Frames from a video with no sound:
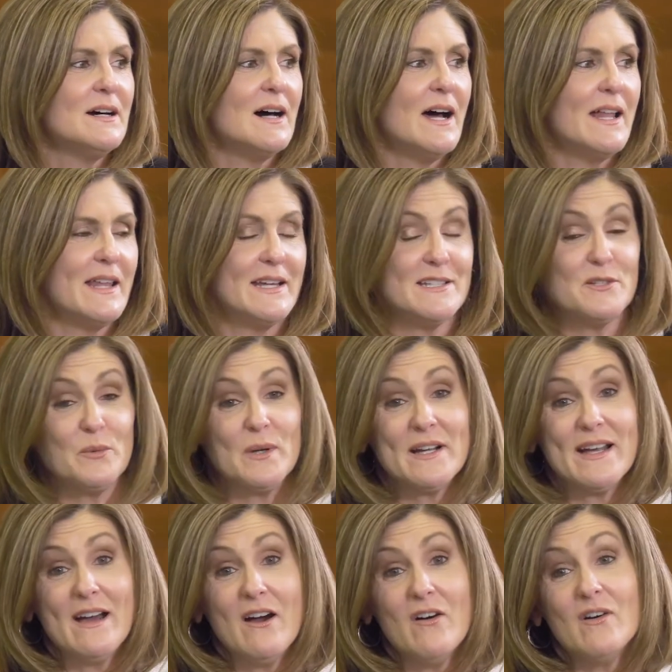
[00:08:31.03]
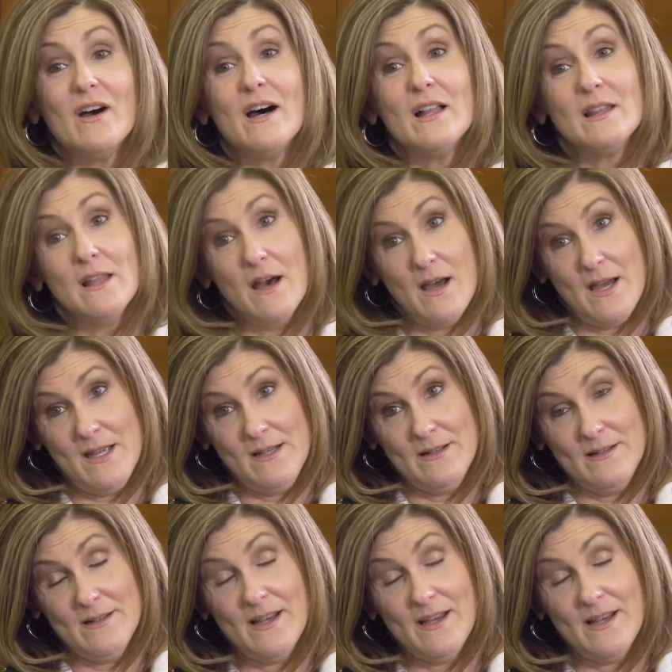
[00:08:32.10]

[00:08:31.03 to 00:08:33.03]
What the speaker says: I like to work out a lot.